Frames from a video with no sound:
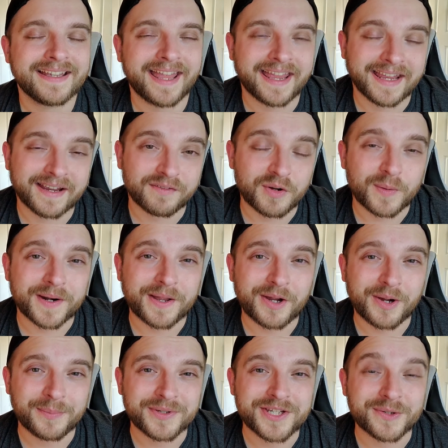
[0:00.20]
Hey everyone, I
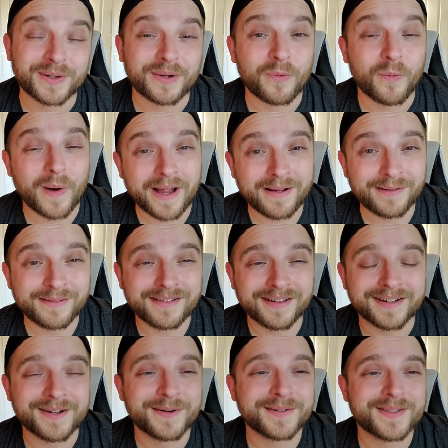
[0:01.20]
hope you're doing well.
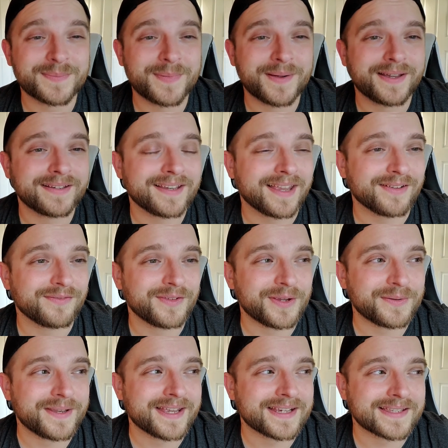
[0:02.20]
I know it's been a
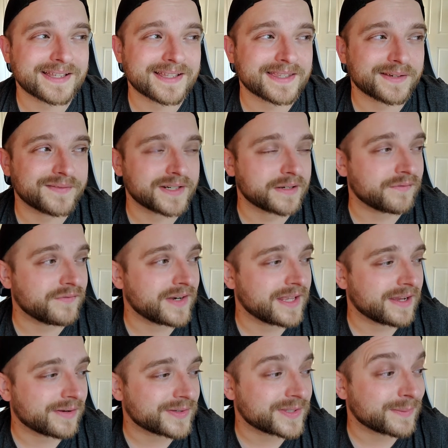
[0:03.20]
few days since I've done a
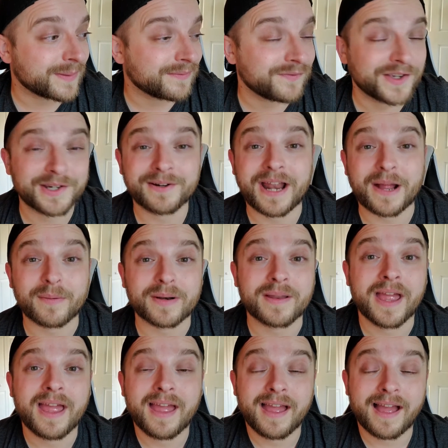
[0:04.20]
video, so I figured I would
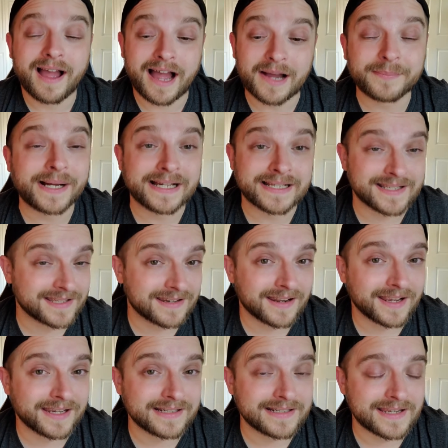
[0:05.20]
hop on
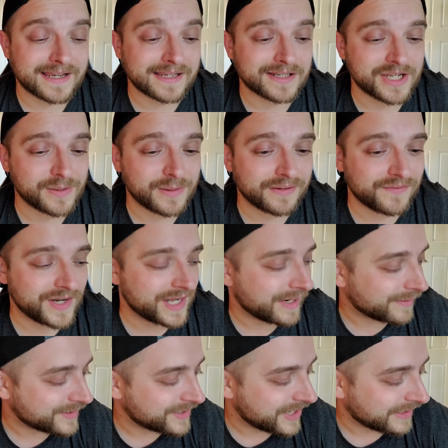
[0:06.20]
tonight and do a
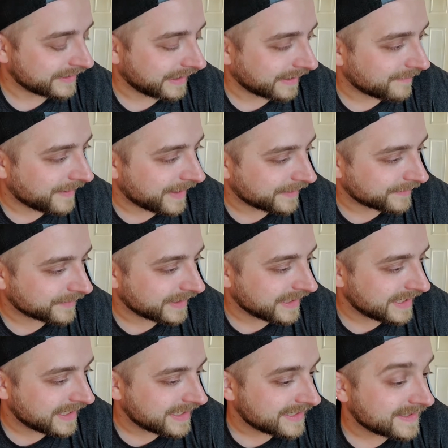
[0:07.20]
video talking about
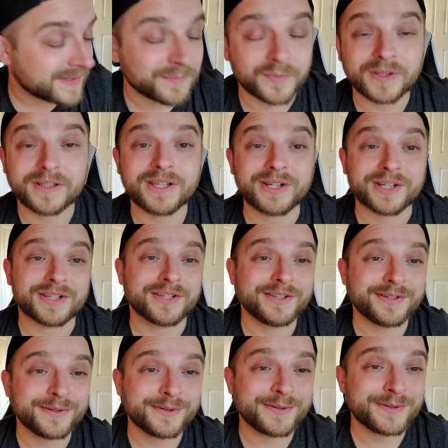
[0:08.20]
some really good
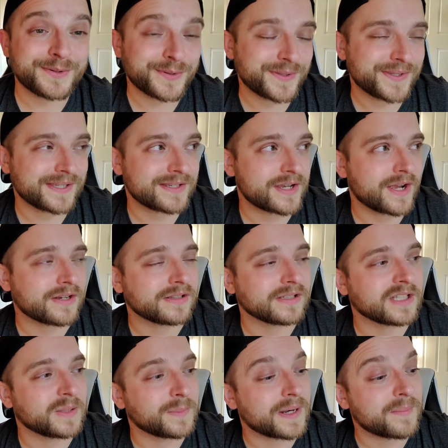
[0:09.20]
news and talk a
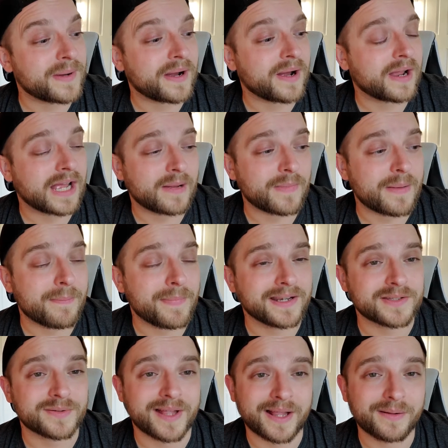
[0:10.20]
little bit about how my
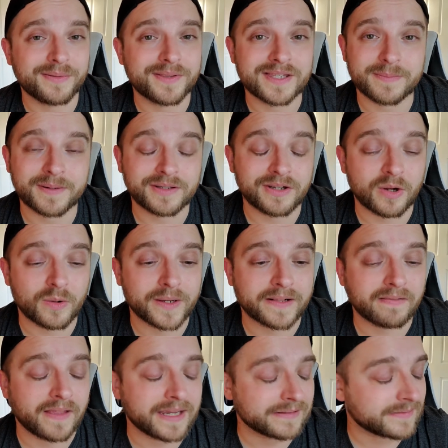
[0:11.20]
mental health has been
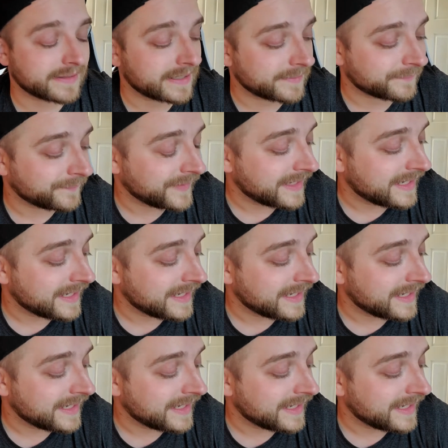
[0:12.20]
going lately.